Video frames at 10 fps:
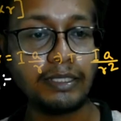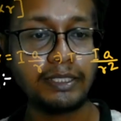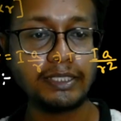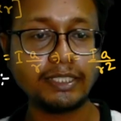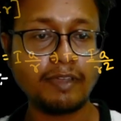
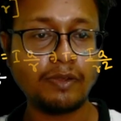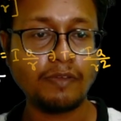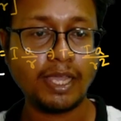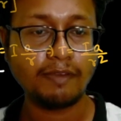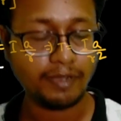This is the value
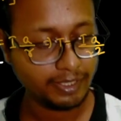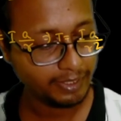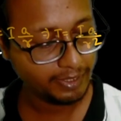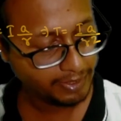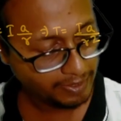of alpha
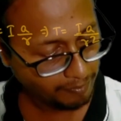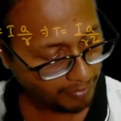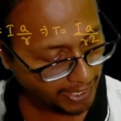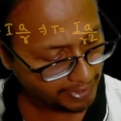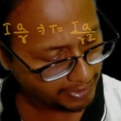
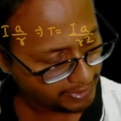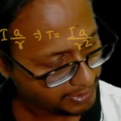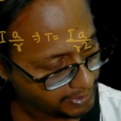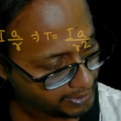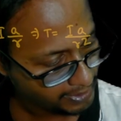
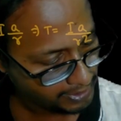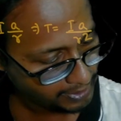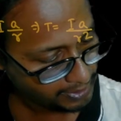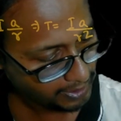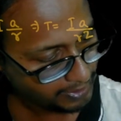minus t
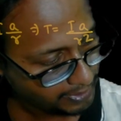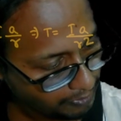is